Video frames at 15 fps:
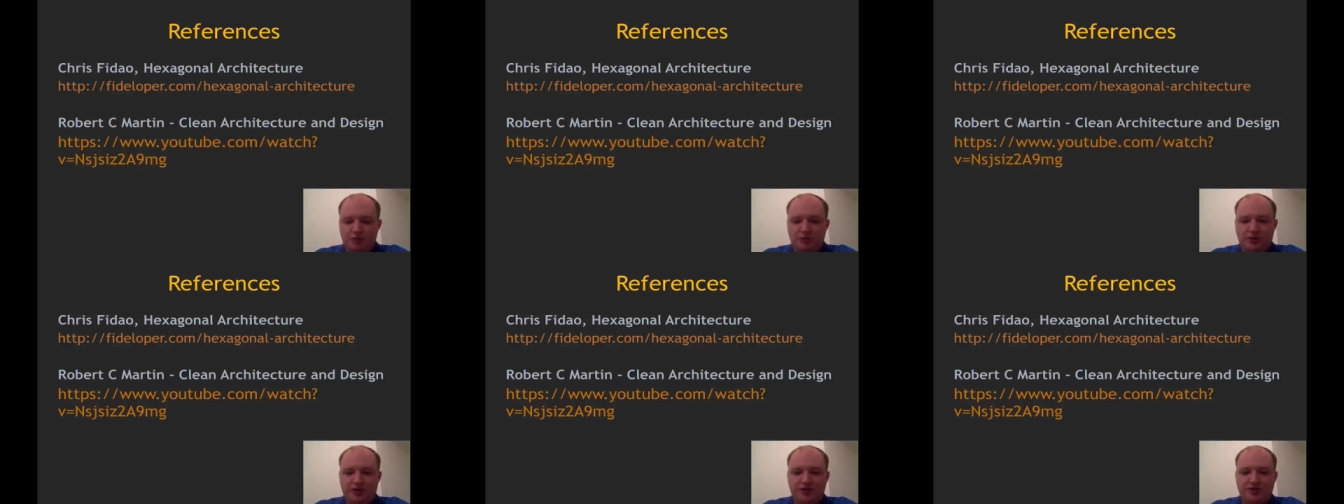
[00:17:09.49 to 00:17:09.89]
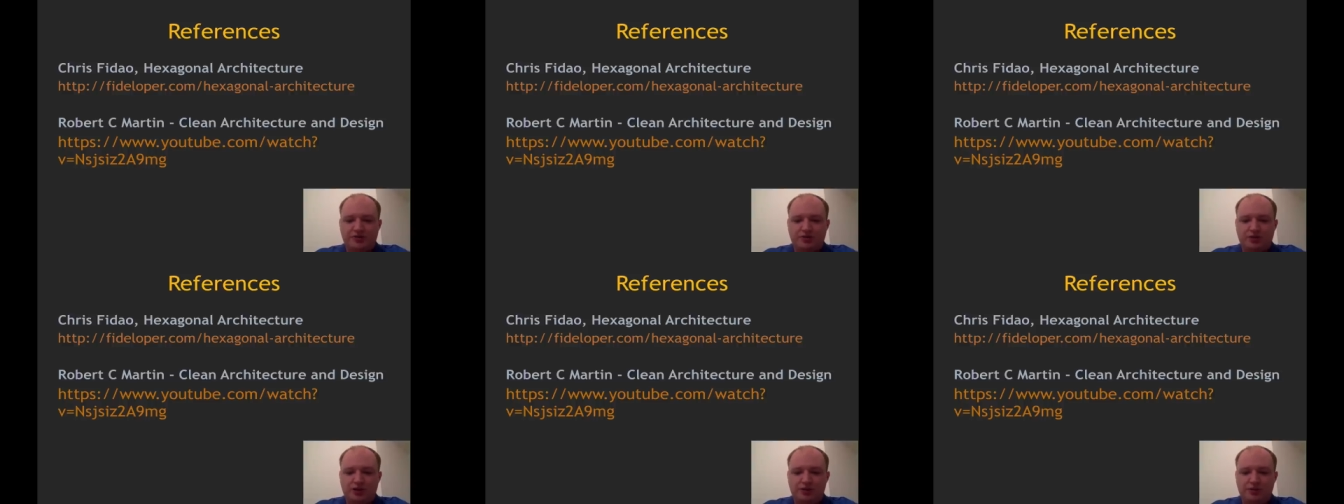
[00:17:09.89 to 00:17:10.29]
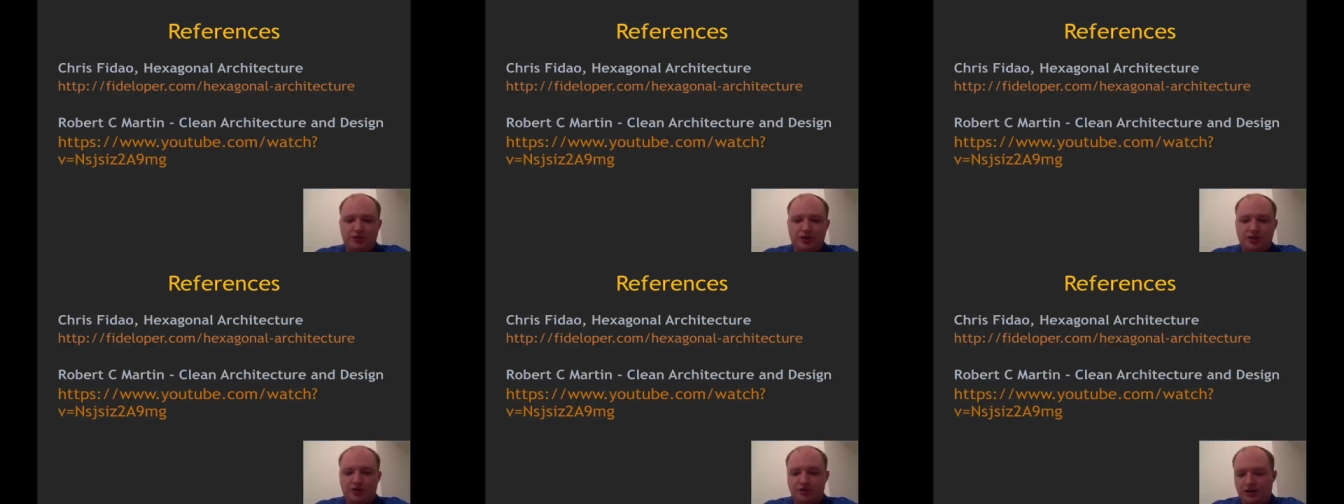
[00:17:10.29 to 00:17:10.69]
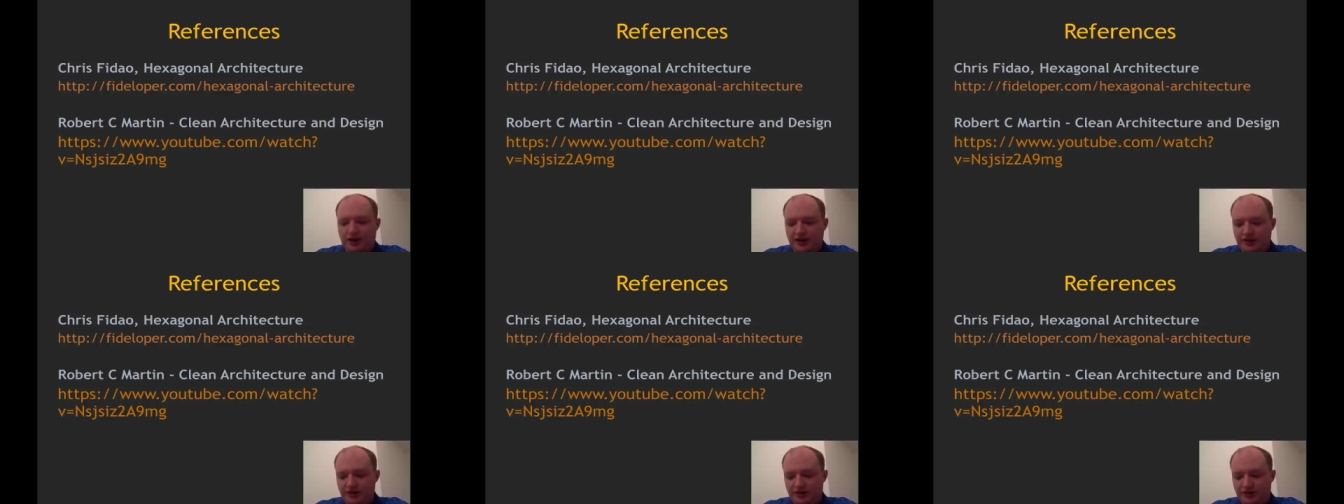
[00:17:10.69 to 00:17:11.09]
but it's really much
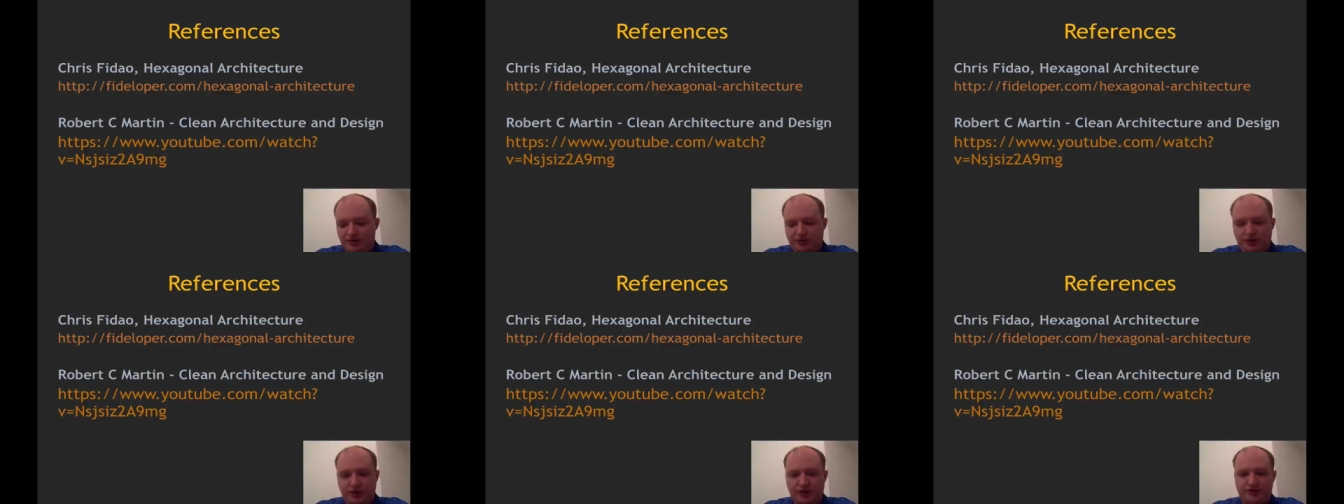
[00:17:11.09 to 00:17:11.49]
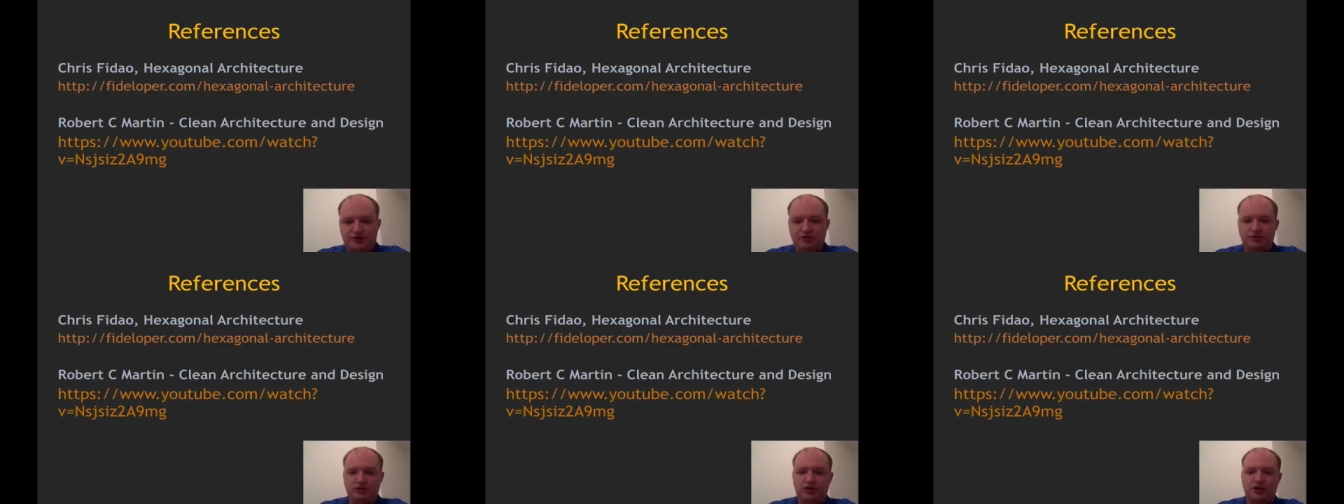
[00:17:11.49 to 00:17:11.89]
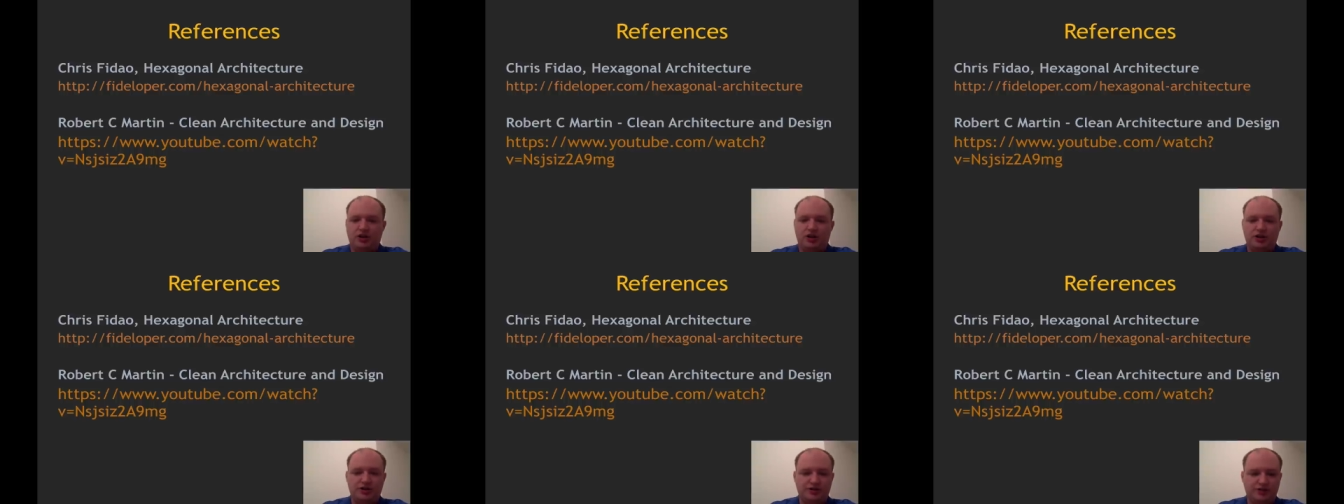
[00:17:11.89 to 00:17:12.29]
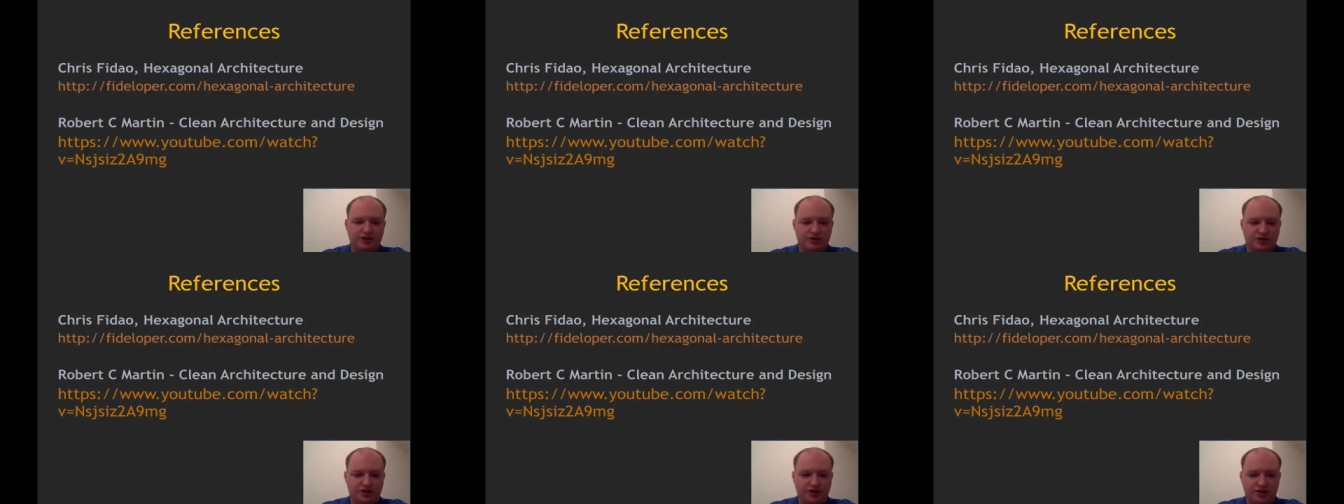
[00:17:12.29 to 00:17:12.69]
related to hexagonal
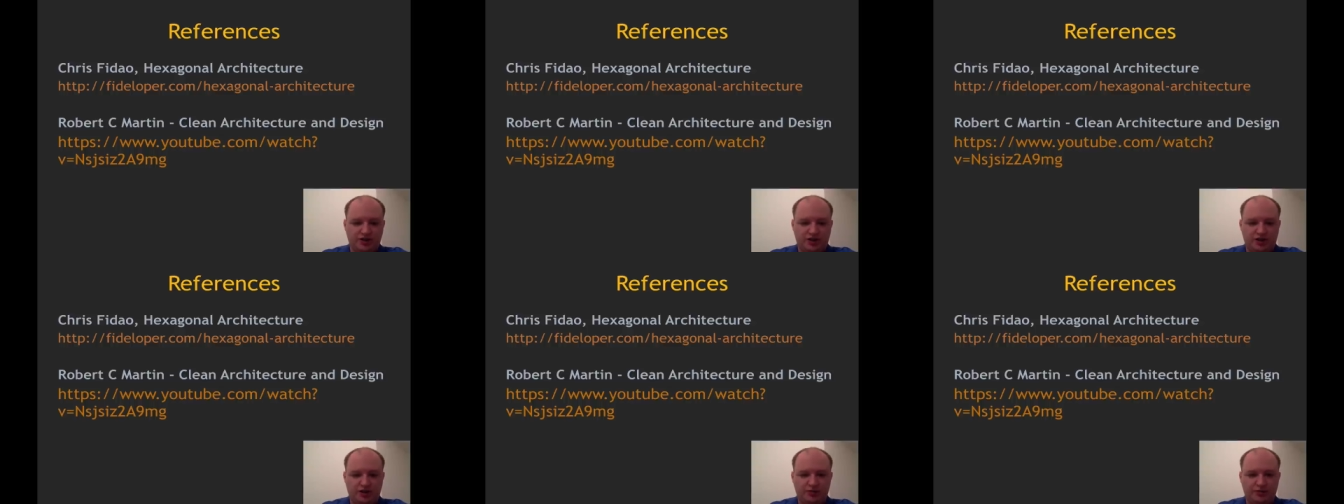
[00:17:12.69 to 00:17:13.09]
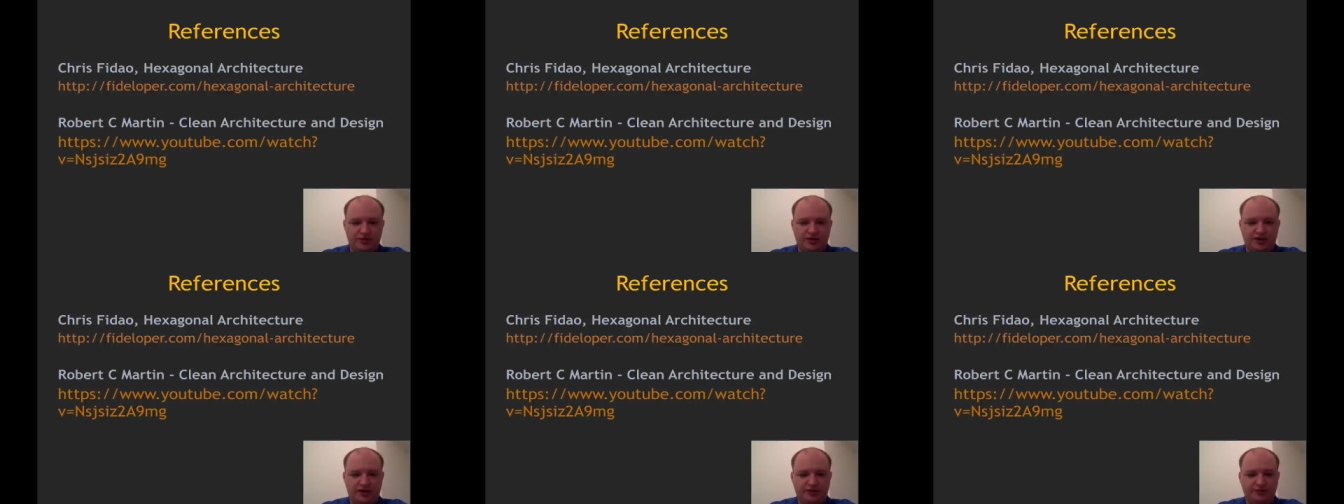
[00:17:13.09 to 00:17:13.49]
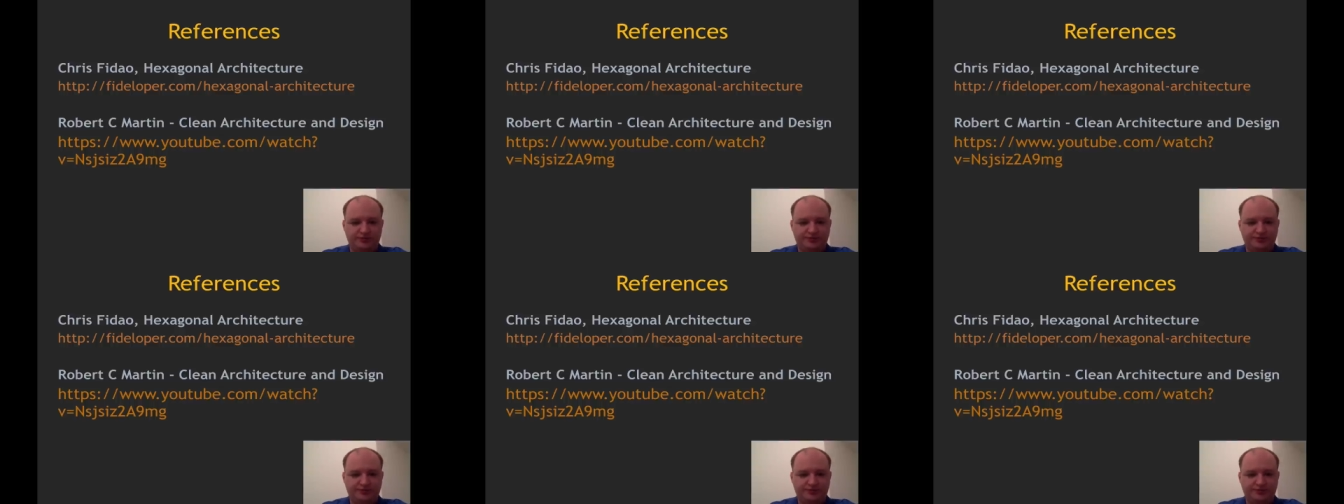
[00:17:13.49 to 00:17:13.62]
architecture, I would say.